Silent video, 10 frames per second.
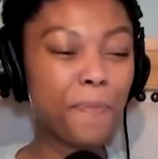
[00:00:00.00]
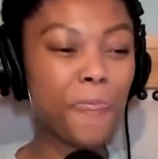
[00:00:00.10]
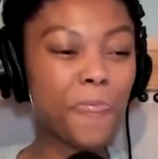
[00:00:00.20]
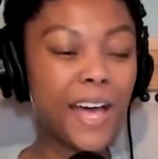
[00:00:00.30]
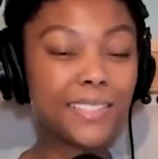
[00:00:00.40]

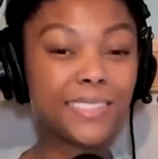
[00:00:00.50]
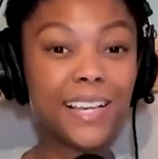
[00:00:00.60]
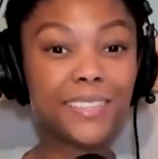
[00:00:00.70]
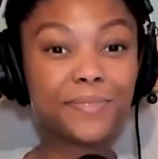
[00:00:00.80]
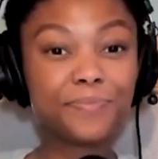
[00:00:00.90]
That's
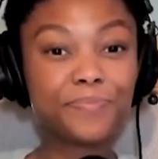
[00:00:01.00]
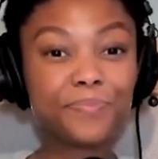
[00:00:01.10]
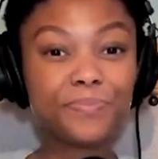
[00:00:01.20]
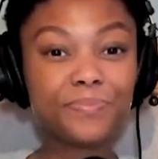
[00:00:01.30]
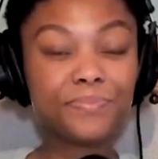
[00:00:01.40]
it.
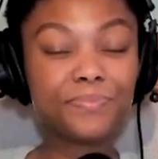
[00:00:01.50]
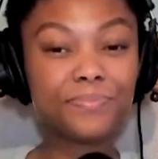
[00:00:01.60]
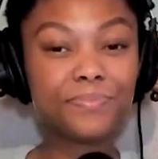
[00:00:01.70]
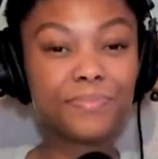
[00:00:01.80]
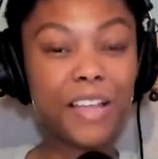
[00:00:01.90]

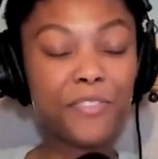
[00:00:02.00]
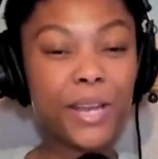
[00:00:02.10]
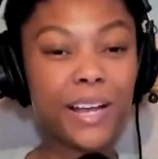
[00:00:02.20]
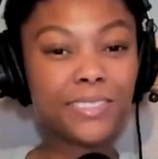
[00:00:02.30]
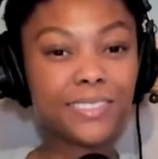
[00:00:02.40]
Love you
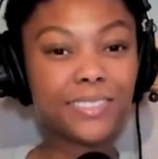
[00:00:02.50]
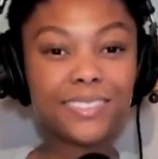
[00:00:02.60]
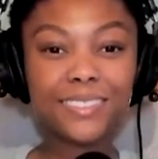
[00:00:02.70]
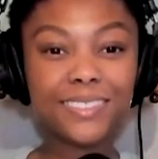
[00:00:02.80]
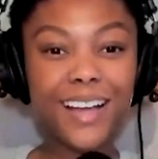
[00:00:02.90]
guys.
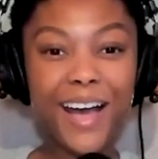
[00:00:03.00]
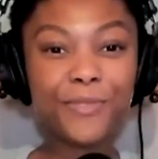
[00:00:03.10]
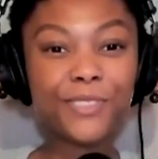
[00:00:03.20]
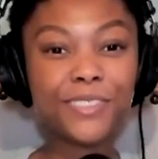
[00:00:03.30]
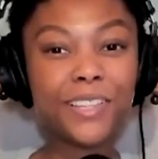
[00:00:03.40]
I
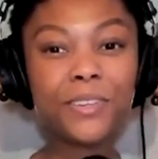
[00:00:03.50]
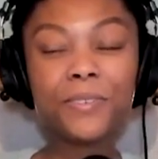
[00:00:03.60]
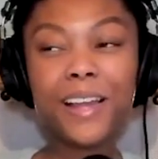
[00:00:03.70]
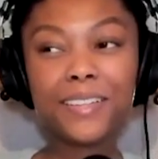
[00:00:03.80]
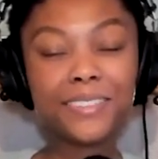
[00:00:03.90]
will see
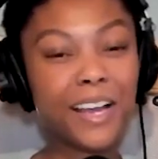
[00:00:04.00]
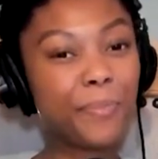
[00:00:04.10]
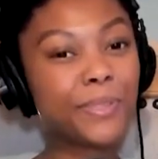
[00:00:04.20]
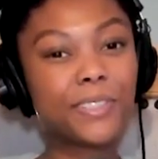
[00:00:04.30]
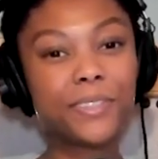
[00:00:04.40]
you next
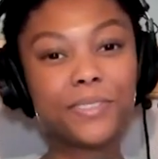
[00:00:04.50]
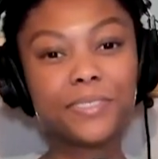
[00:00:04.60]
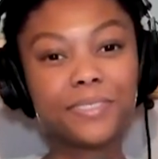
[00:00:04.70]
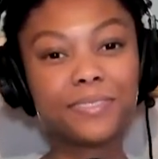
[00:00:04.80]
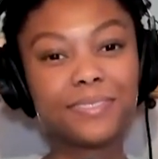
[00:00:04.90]

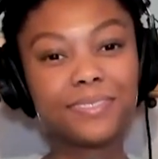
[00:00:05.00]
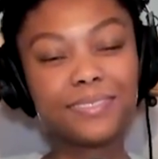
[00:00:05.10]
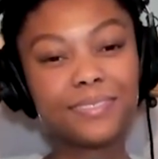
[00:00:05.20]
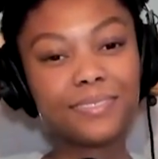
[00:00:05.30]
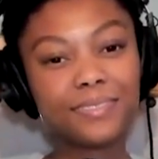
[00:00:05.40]
episode.
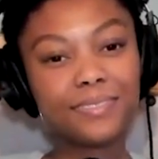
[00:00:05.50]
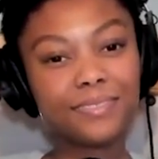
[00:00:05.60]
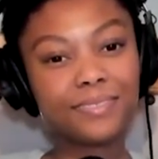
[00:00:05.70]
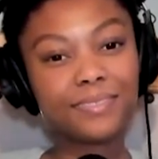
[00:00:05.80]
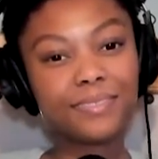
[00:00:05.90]

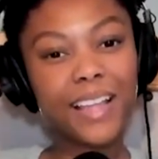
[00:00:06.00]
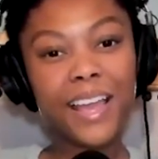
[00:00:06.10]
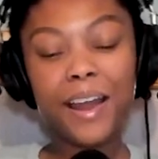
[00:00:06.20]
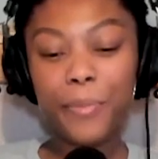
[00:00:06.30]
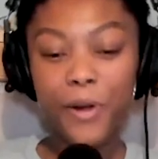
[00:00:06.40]

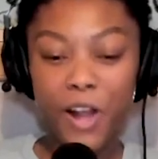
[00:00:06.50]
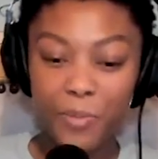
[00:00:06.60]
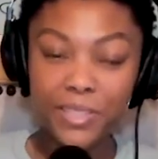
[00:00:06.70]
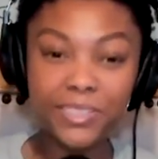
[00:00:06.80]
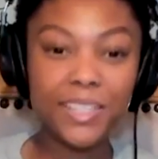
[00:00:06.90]
And I
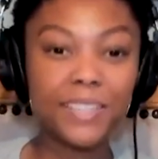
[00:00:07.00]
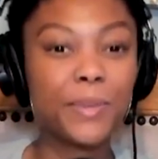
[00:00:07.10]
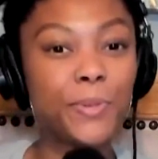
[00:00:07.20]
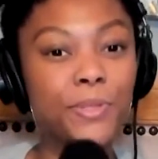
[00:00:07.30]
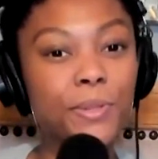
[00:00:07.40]
promise next
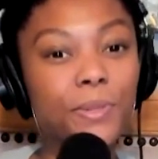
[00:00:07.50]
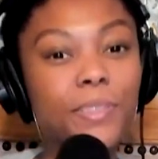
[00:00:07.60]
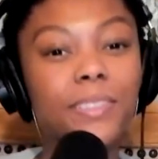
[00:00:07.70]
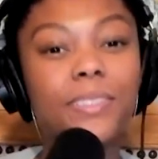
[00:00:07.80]
episode,